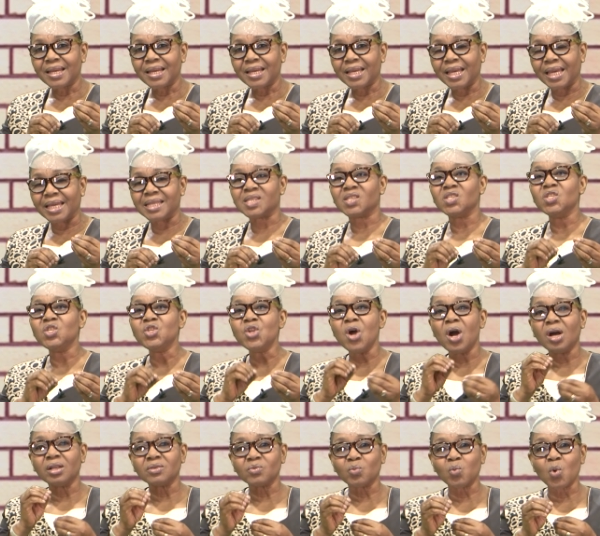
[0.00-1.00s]
is
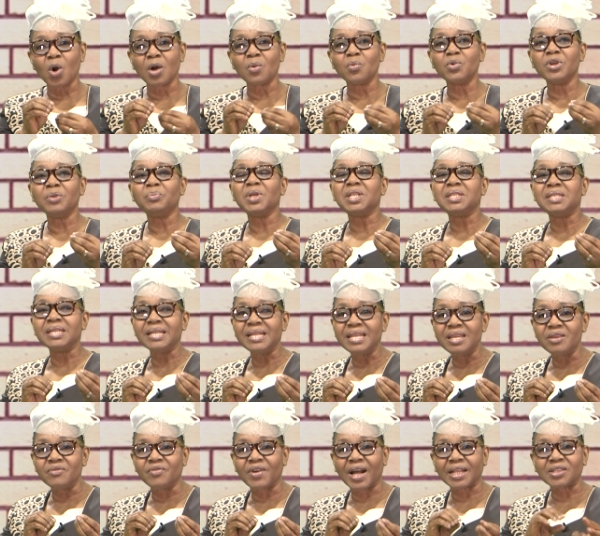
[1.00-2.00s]
not what will be
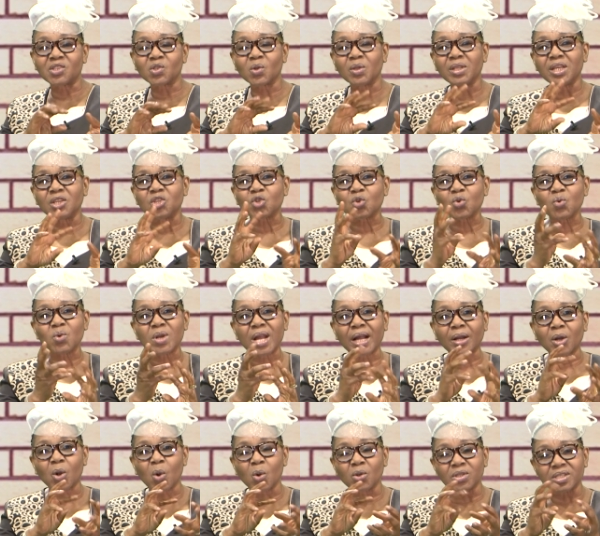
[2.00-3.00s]
delivered, so they
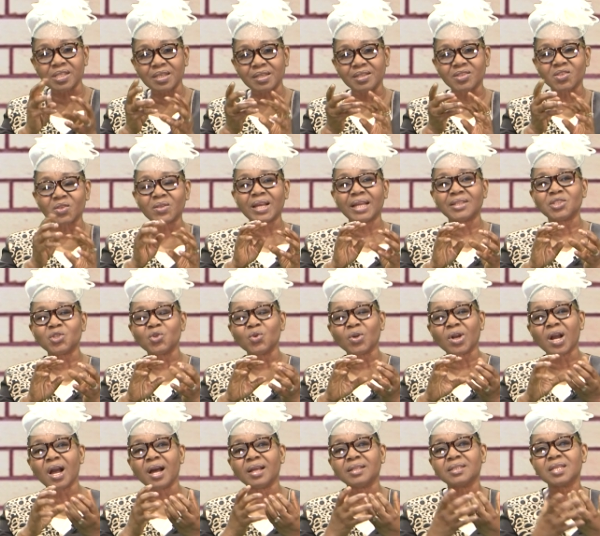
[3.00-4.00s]
sugarcoat it so that you
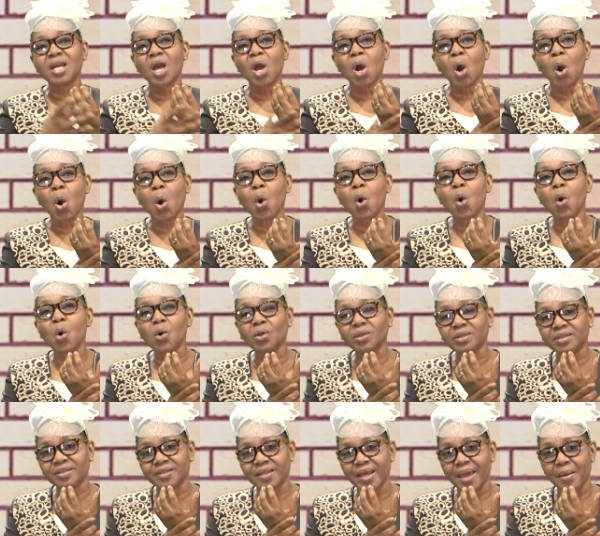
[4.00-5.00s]
can't
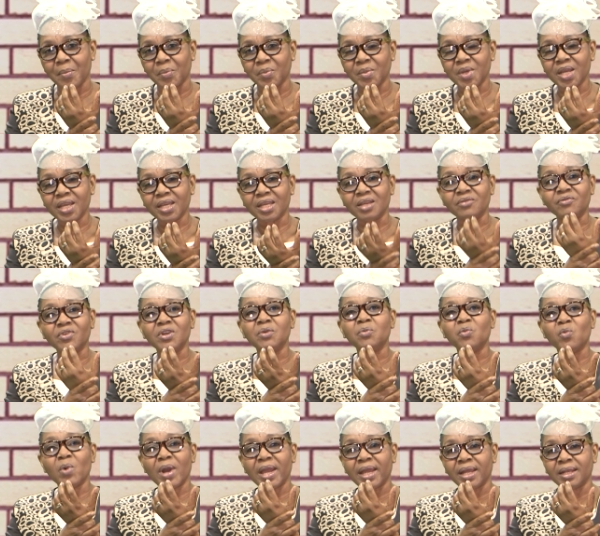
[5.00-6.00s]
hold them even
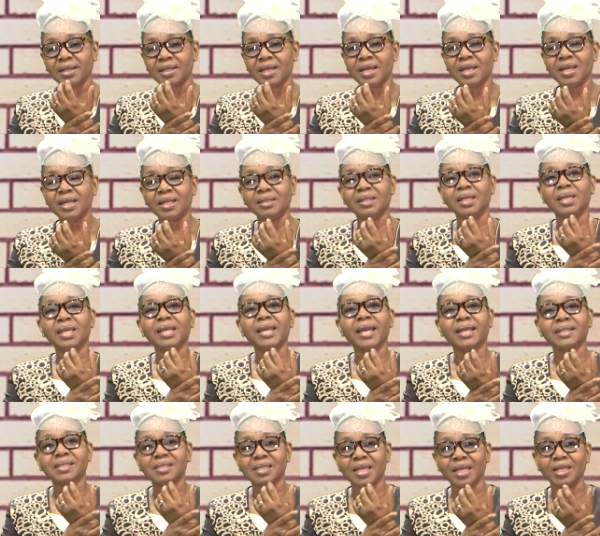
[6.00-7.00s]
when they
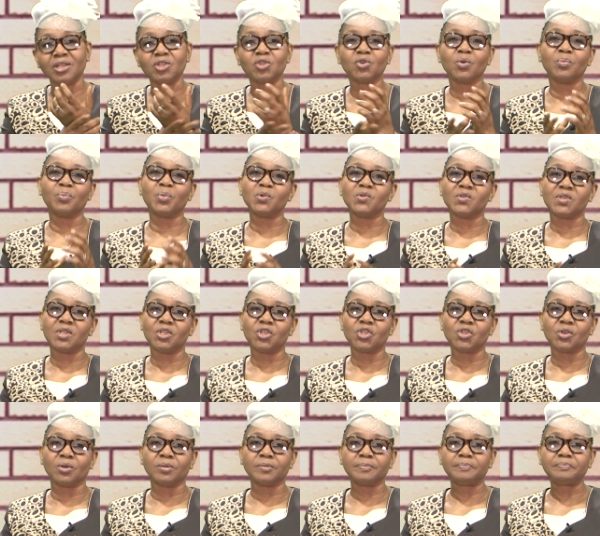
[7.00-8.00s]
get into
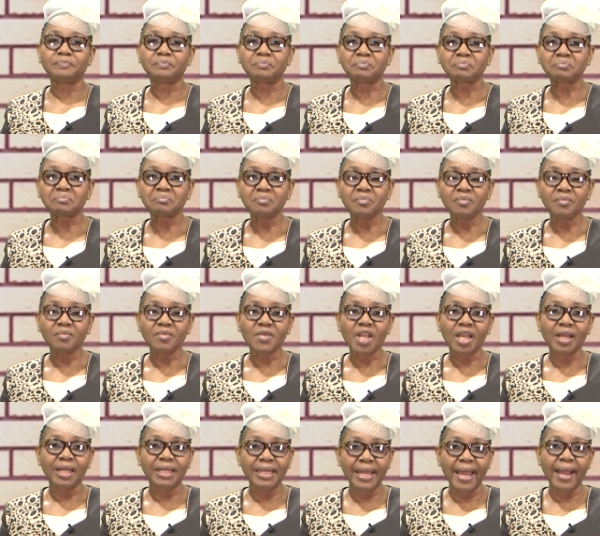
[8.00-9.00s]
position.
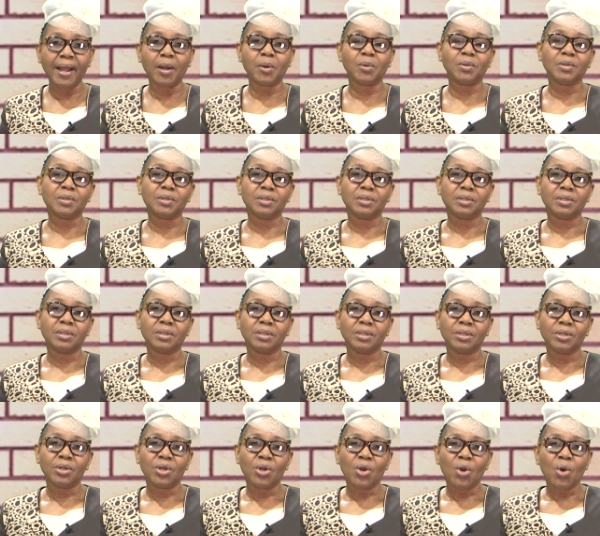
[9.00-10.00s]
Now,
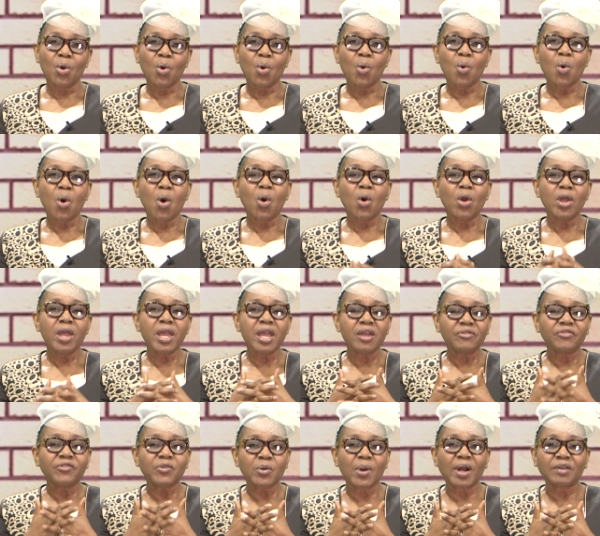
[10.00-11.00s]

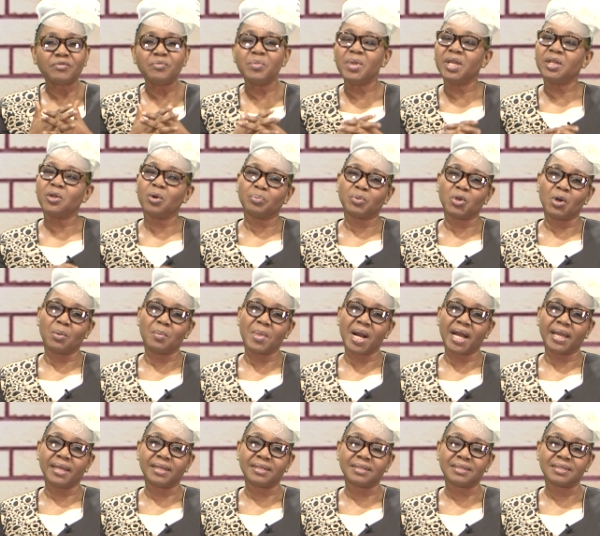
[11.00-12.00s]
if you have made up your
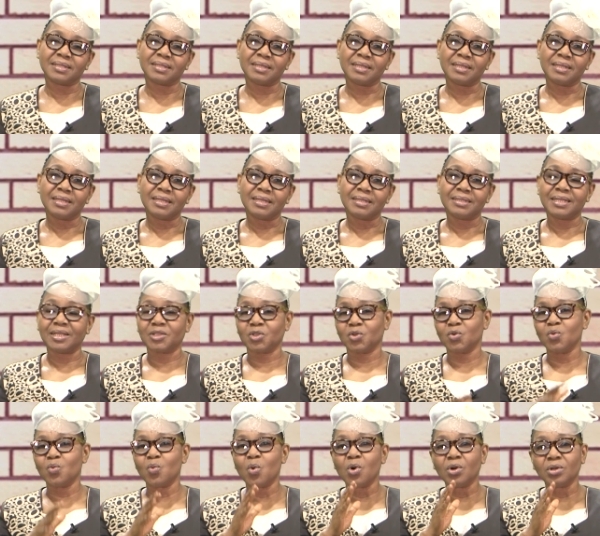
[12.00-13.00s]
mind that
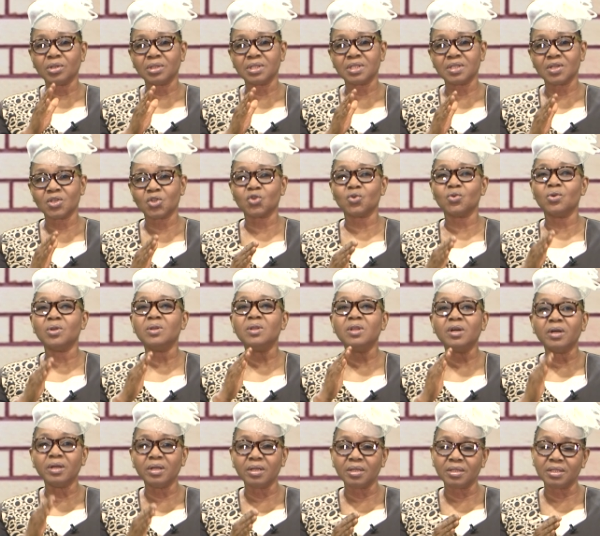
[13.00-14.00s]
you want to
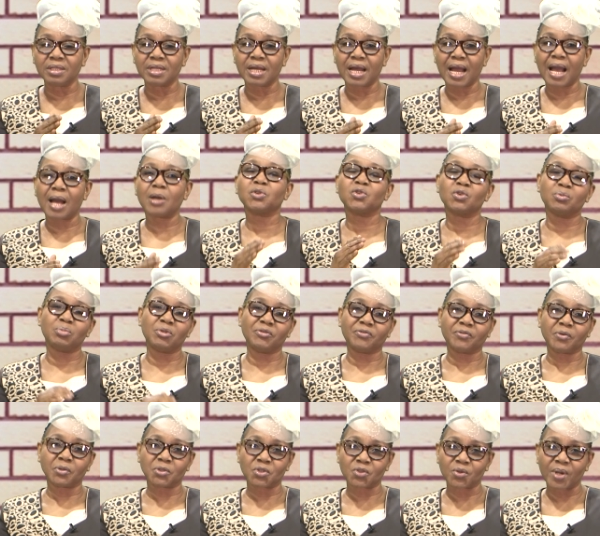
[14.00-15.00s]
learn how to be
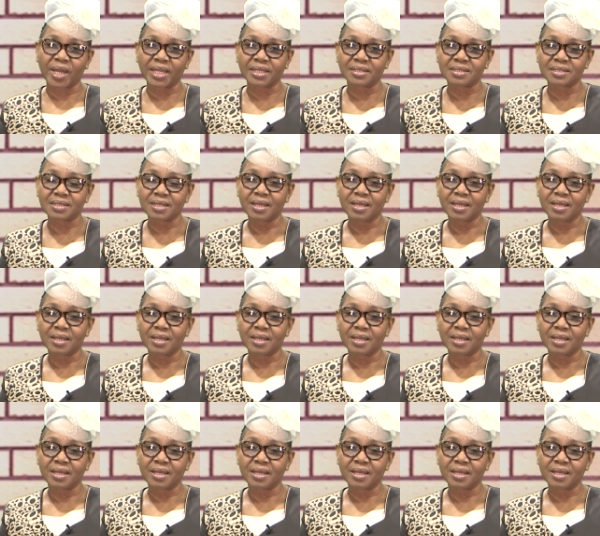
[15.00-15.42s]
forthright,